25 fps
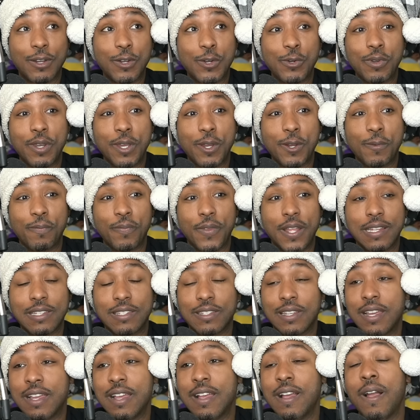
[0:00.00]
Oh no,
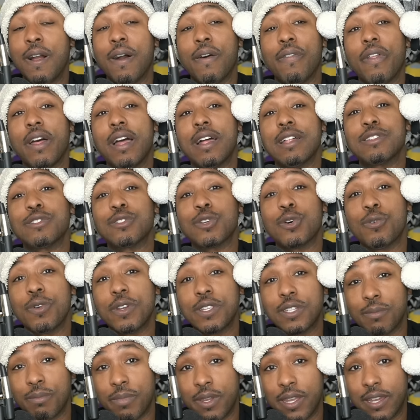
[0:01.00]
that's
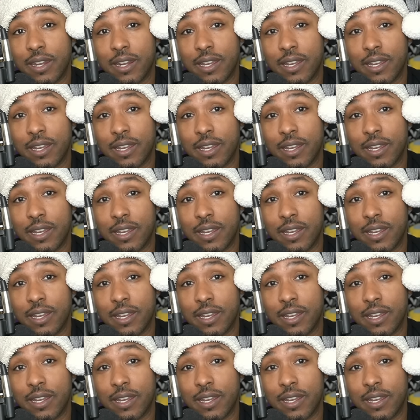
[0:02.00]
always a bad